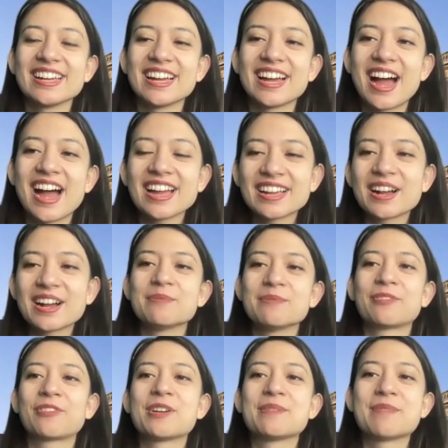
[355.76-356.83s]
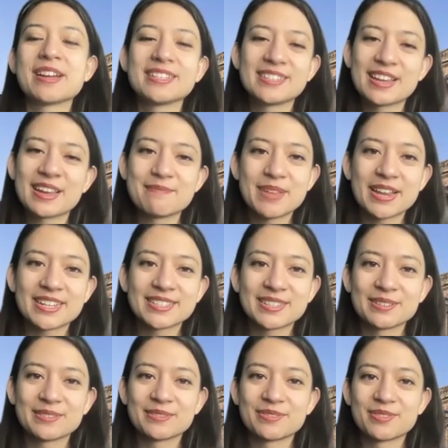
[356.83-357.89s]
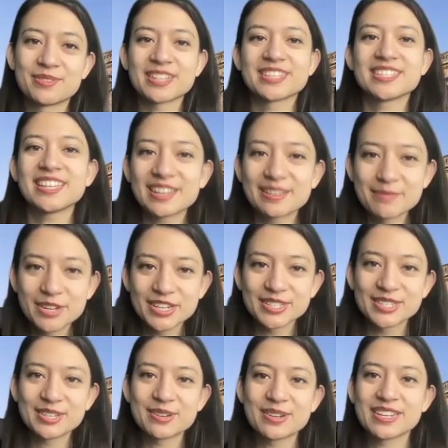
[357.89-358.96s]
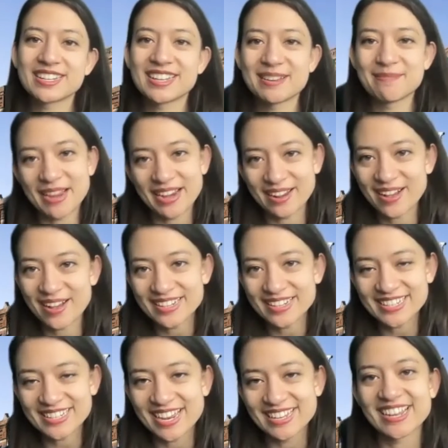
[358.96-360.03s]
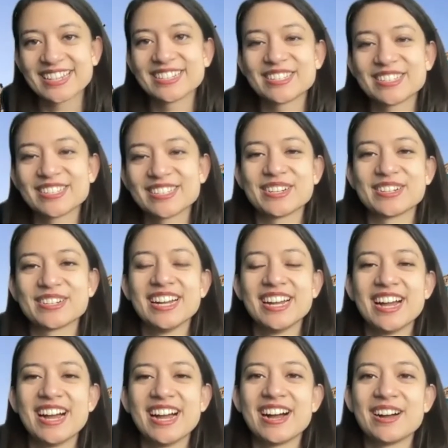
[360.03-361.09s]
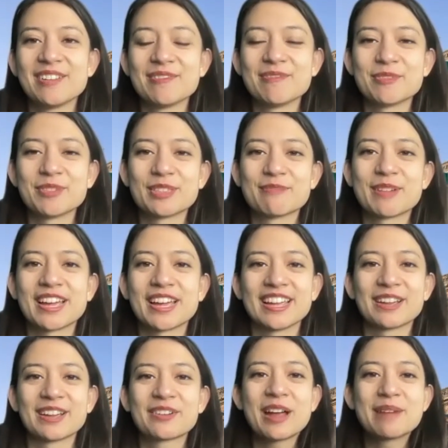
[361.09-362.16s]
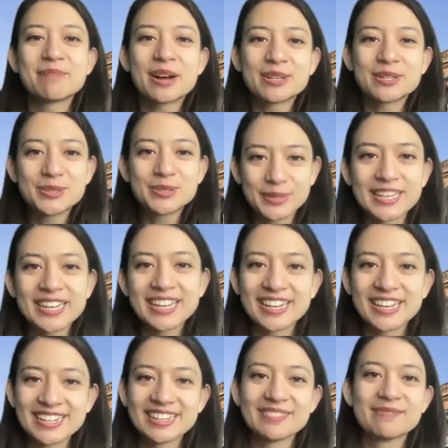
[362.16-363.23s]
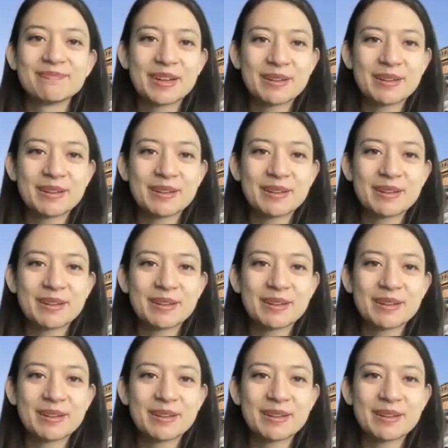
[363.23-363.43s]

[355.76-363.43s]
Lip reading: I come from, I say, a mix of Waseeka, Minnesota, and Bangkok, Thailand. So with my grandpa Sutin, my